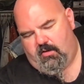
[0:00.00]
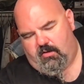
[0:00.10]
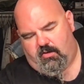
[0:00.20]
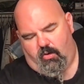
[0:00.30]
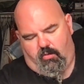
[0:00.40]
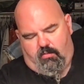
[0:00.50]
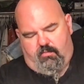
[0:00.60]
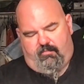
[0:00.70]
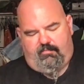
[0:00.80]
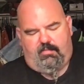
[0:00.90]
cool.
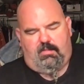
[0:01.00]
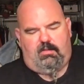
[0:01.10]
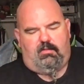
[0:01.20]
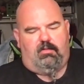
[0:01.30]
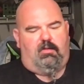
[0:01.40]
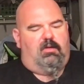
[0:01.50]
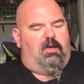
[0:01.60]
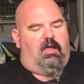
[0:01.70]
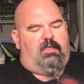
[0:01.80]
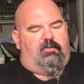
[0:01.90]

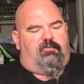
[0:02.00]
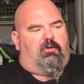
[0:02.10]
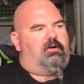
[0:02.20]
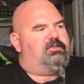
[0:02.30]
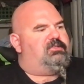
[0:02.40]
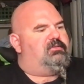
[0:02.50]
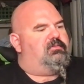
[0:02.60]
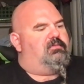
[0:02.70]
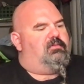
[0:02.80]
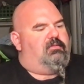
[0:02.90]
And then of course
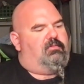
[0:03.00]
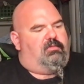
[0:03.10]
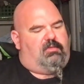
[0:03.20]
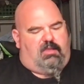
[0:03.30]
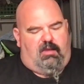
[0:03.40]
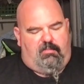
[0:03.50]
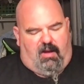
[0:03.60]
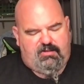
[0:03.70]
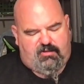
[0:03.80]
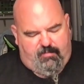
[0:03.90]
the
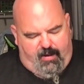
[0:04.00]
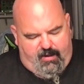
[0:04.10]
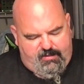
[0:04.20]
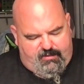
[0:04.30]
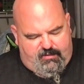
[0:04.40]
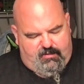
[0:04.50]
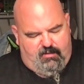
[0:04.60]
Monsterbass